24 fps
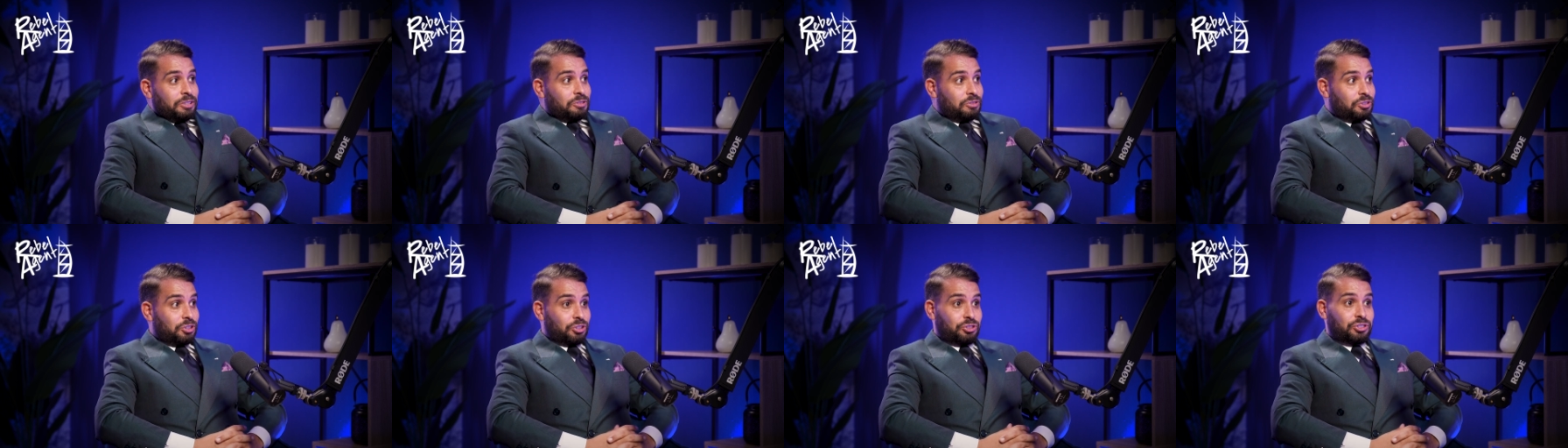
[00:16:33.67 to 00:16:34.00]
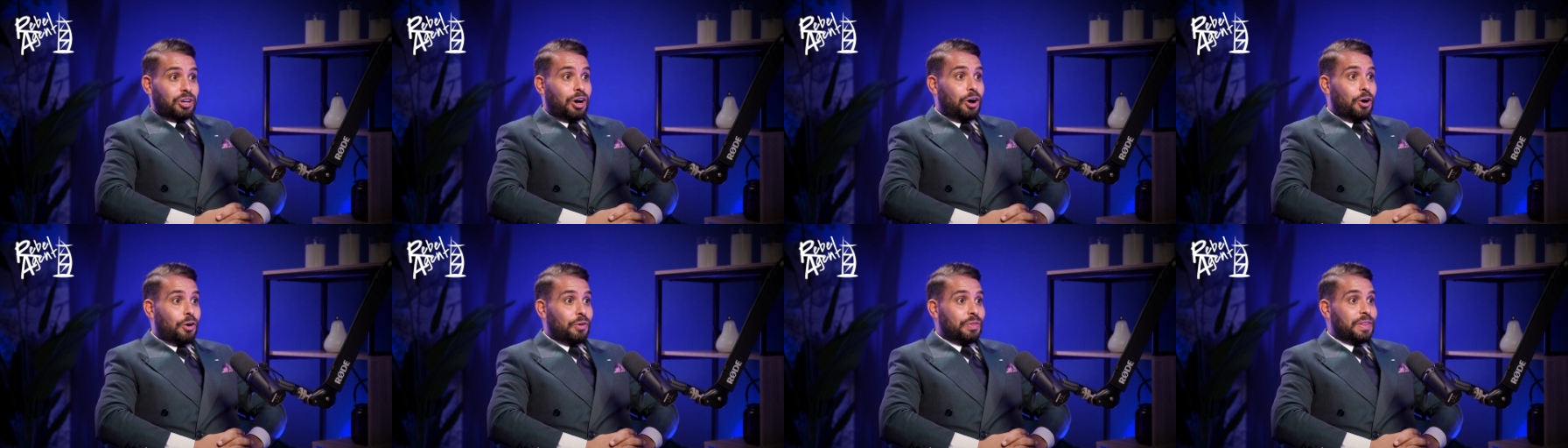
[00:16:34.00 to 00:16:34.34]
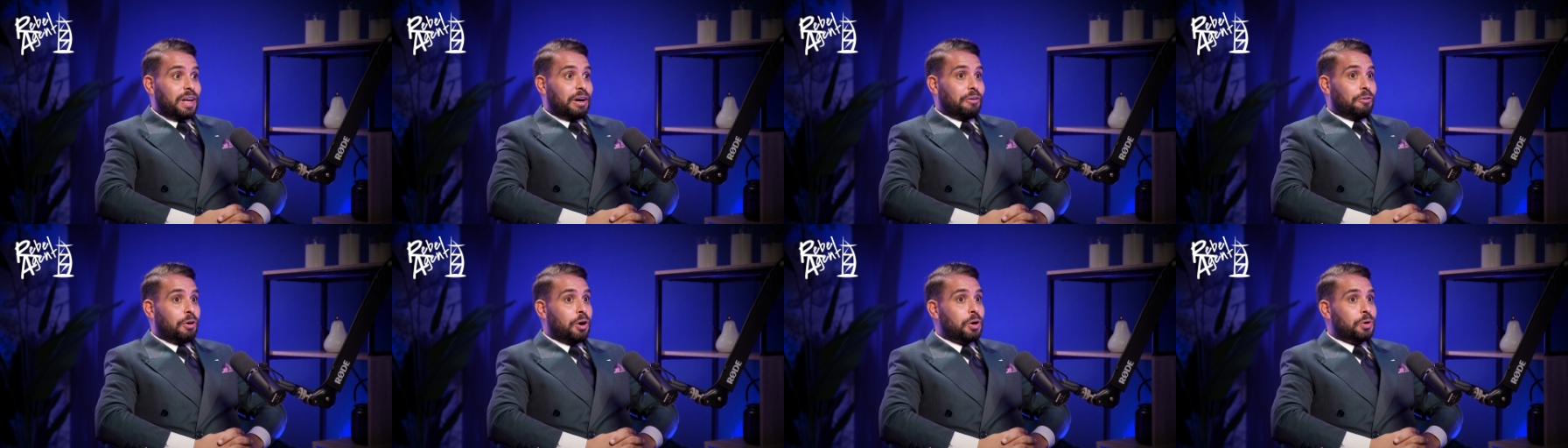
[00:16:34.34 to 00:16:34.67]
to start on
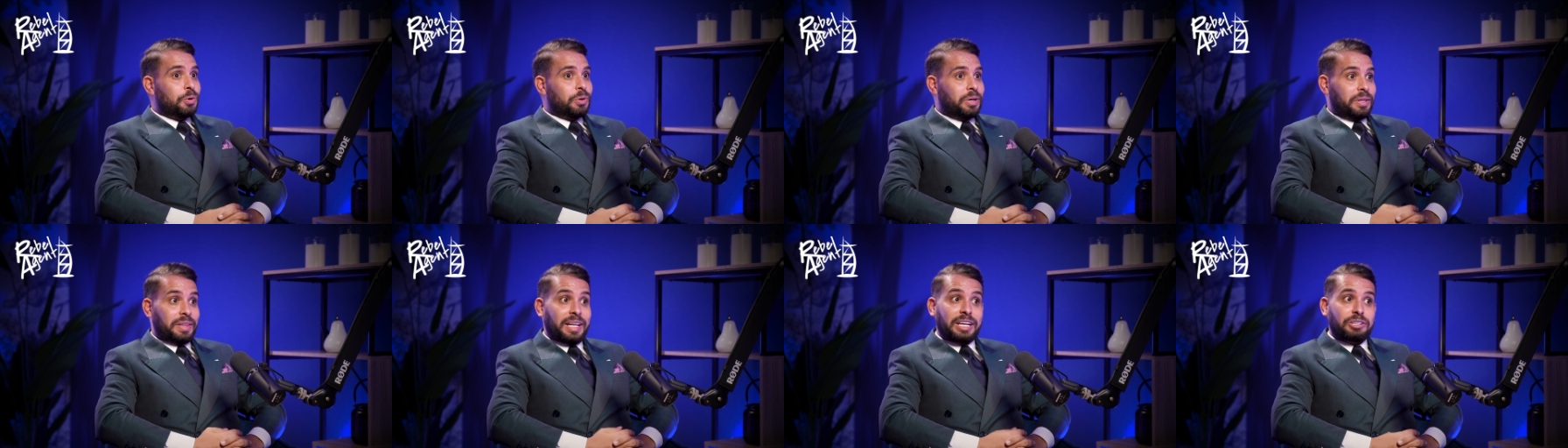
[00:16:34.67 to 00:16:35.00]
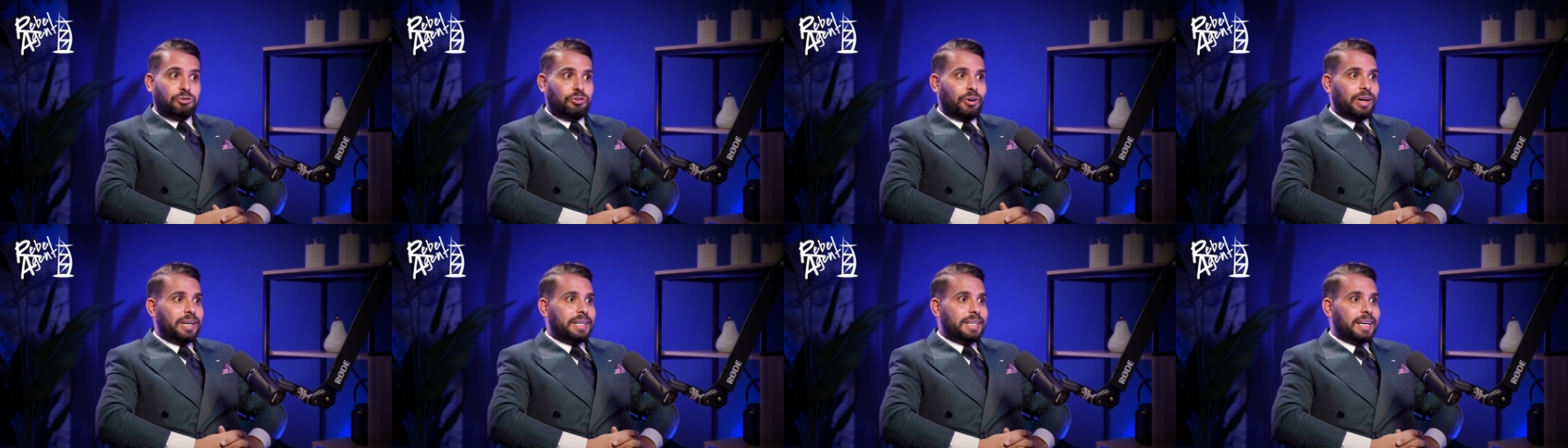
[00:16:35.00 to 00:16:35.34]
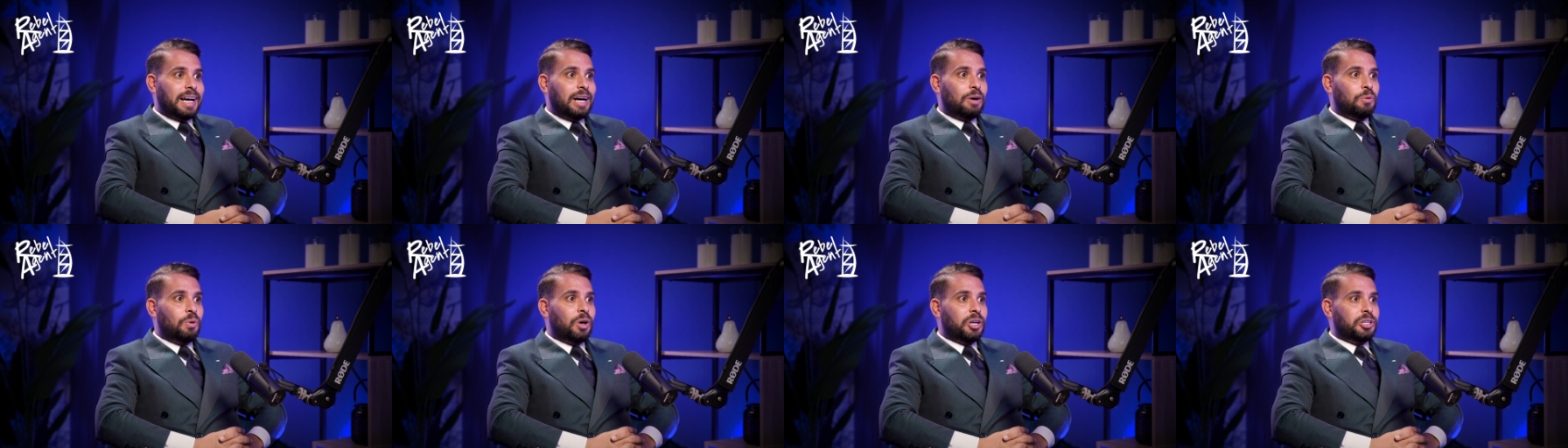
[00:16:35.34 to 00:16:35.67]
their own. And that's great
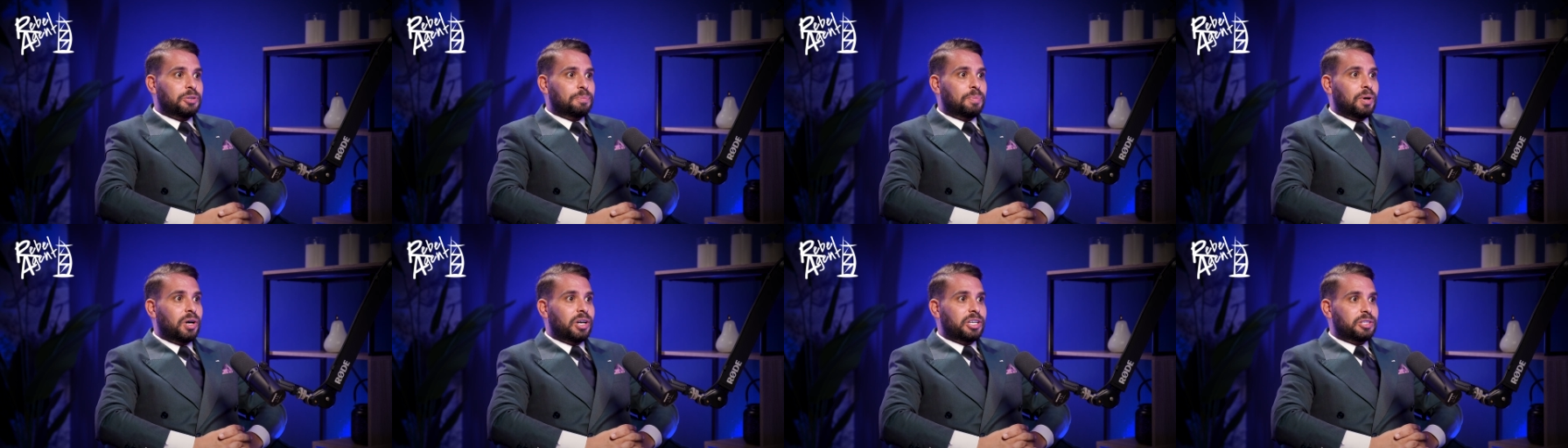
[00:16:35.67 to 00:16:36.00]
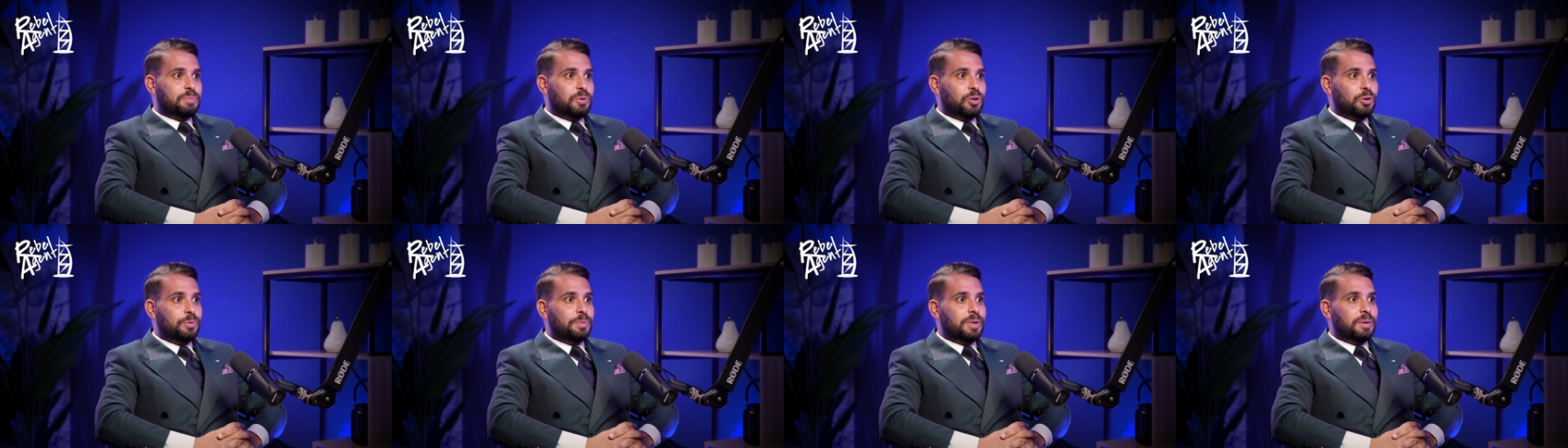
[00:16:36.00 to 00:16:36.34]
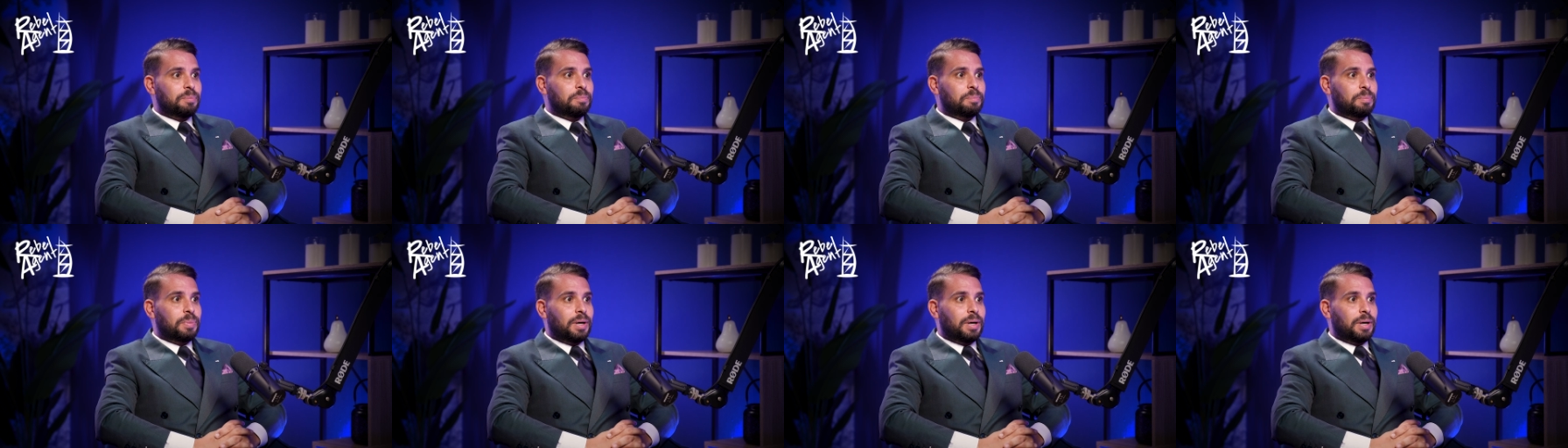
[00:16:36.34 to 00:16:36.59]
now while Dubai's booming,